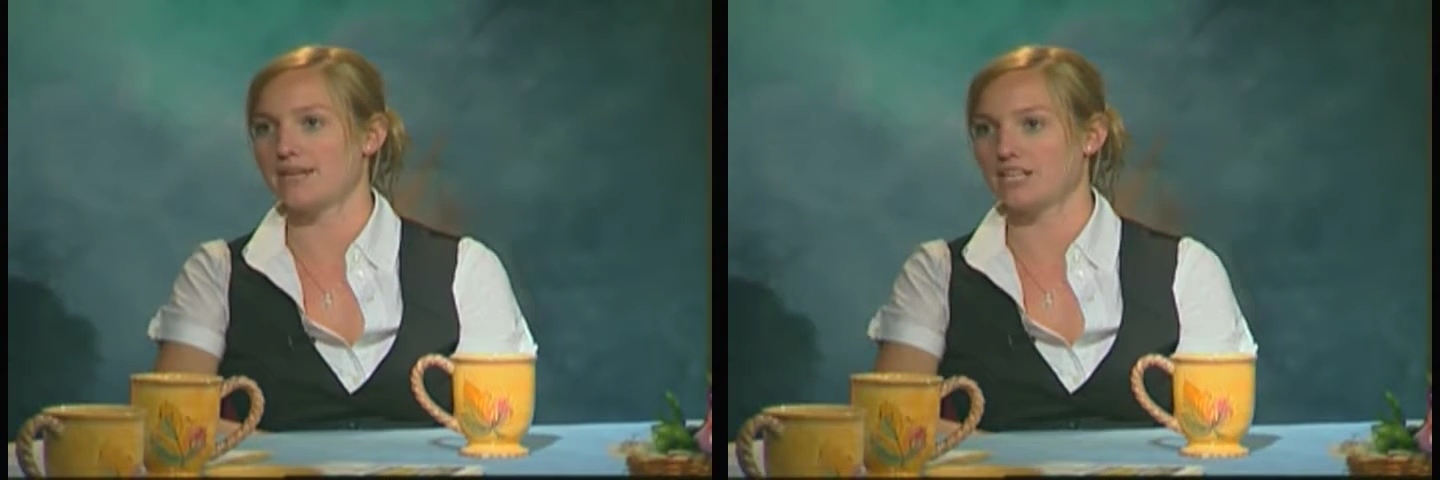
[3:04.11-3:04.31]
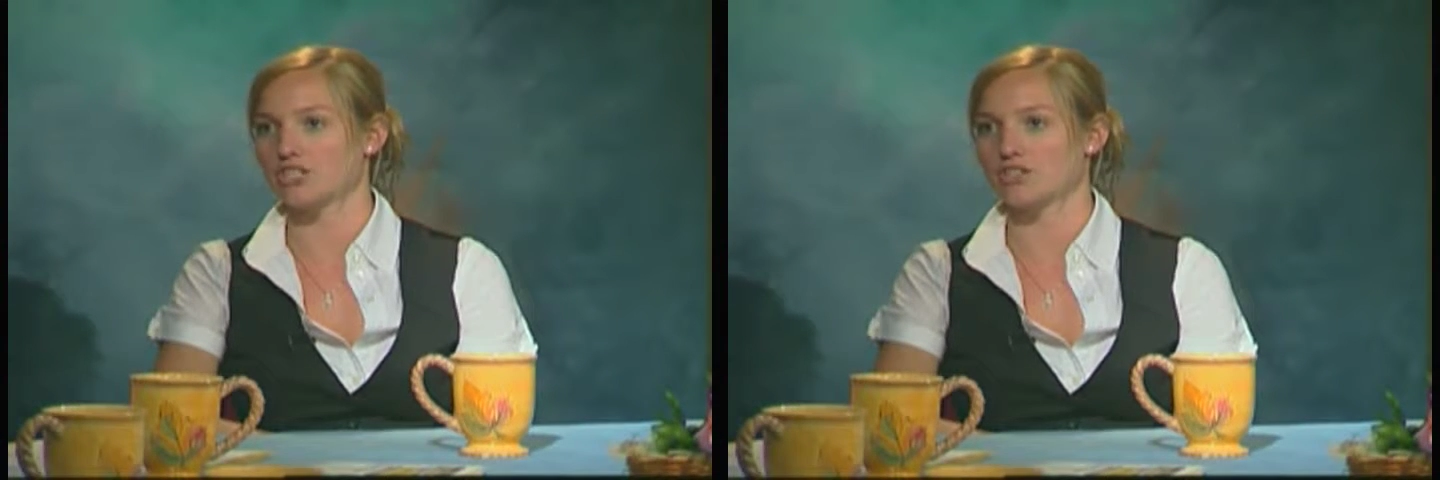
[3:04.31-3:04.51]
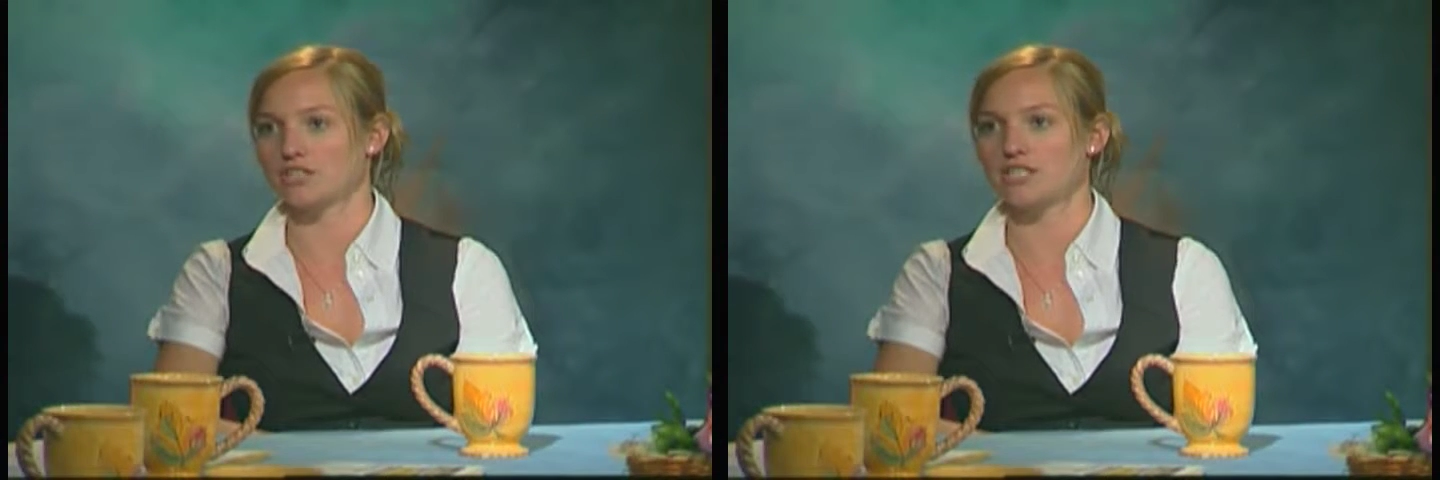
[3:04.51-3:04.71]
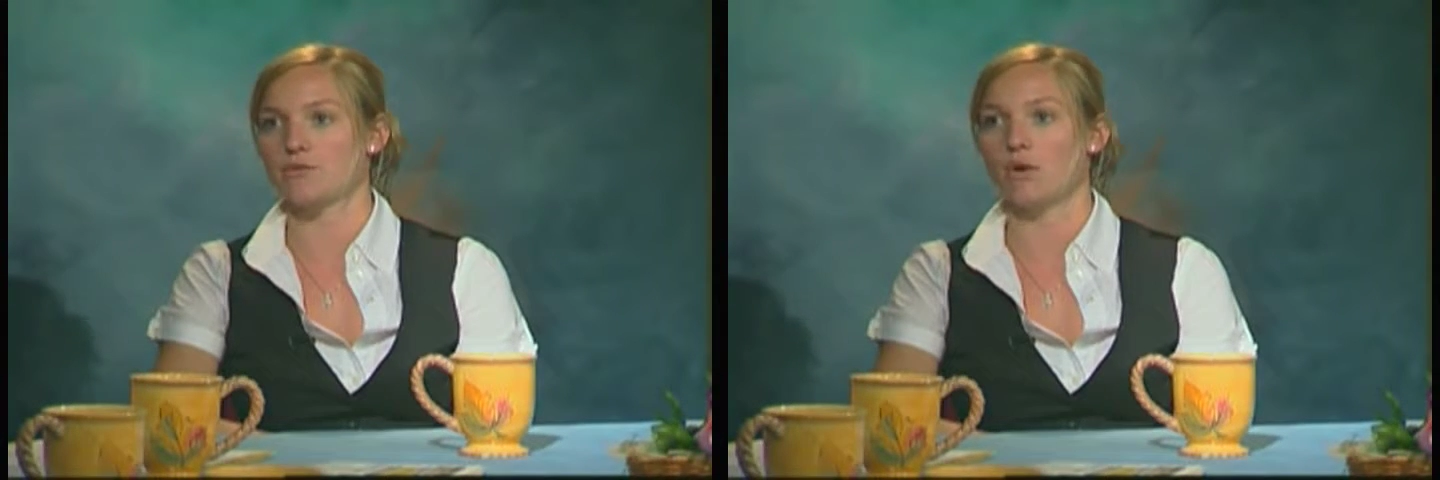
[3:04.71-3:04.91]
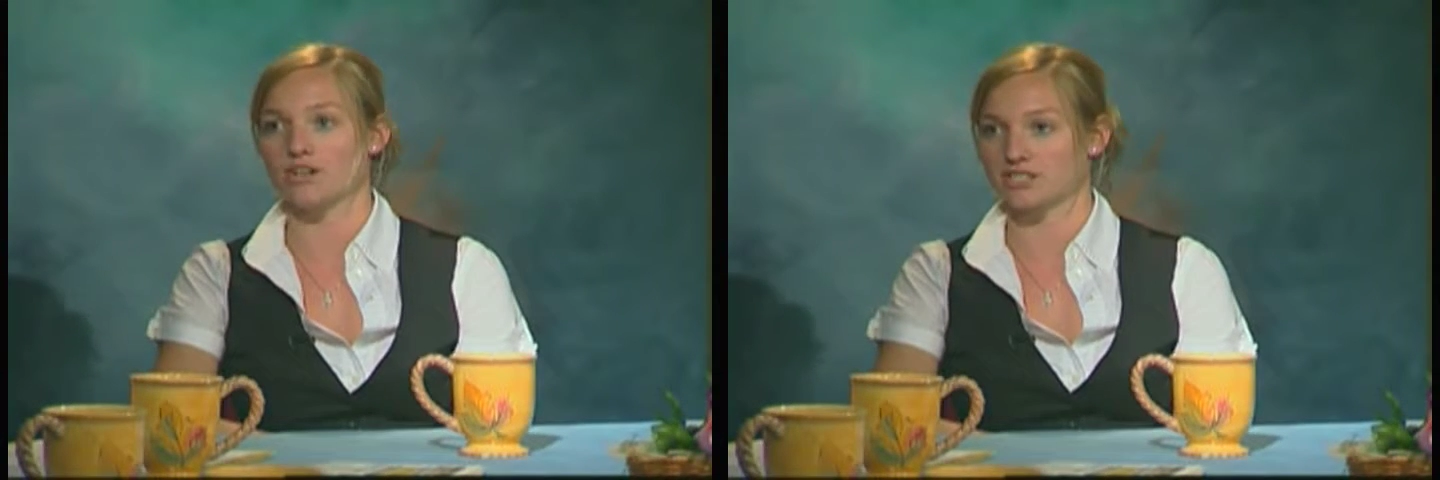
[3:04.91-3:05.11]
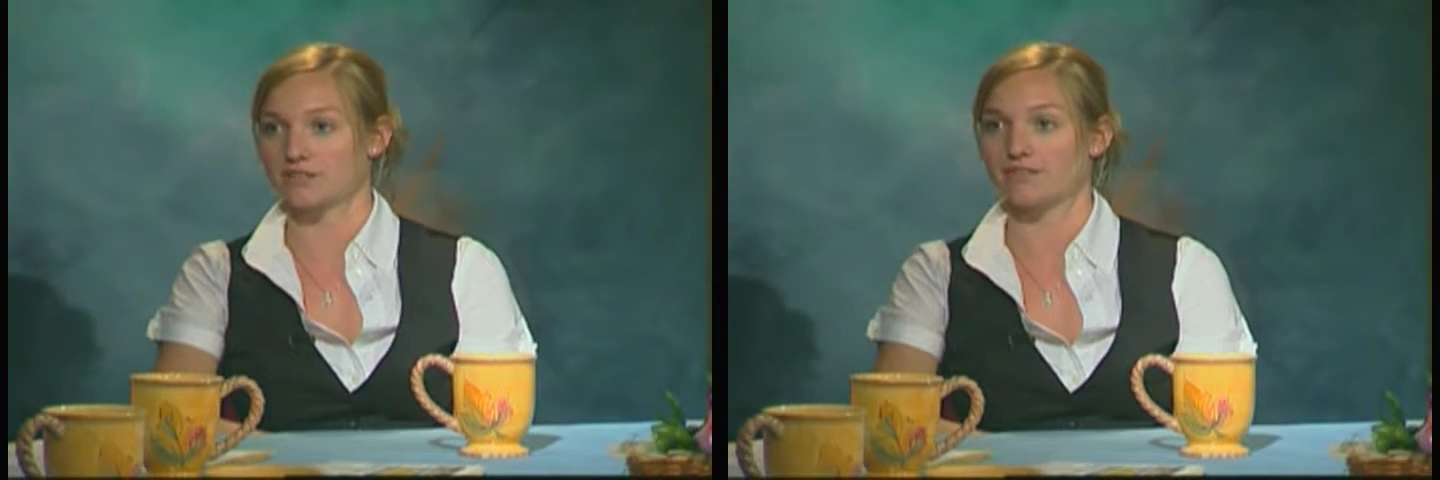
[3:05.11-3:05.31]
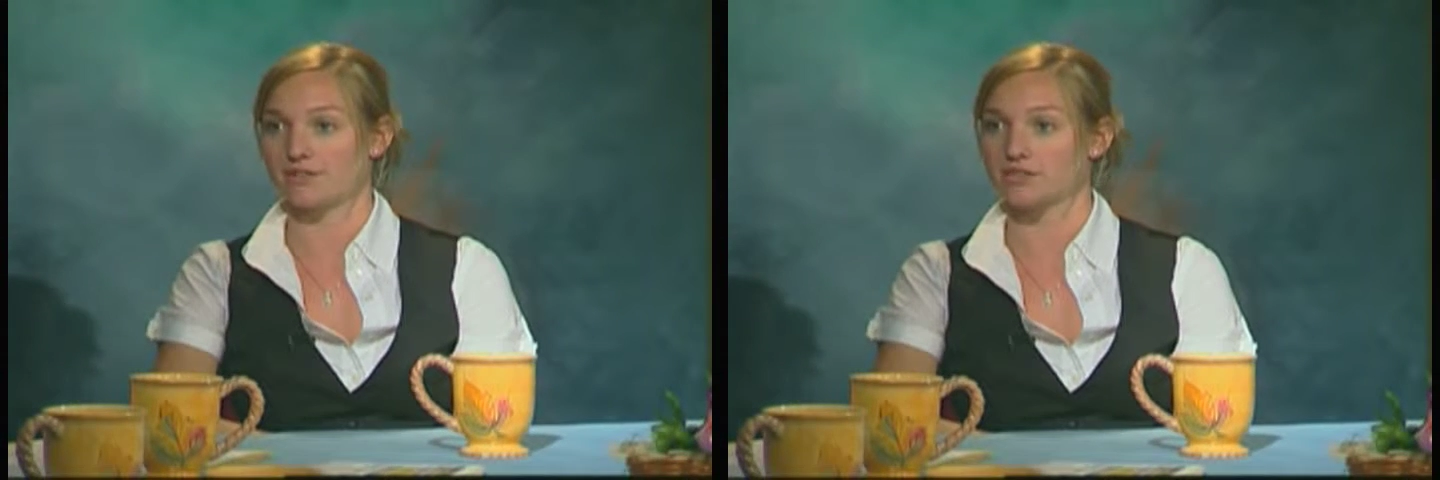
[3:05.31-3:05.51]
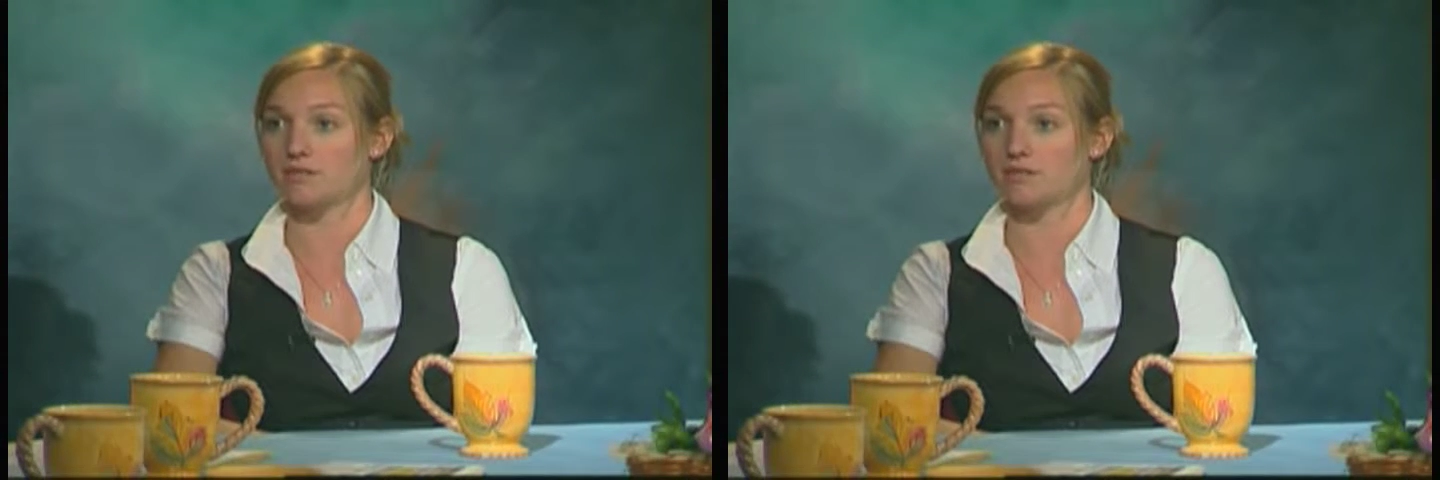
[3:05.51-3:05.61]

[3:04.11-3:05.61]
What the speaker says: making sure that you are serving those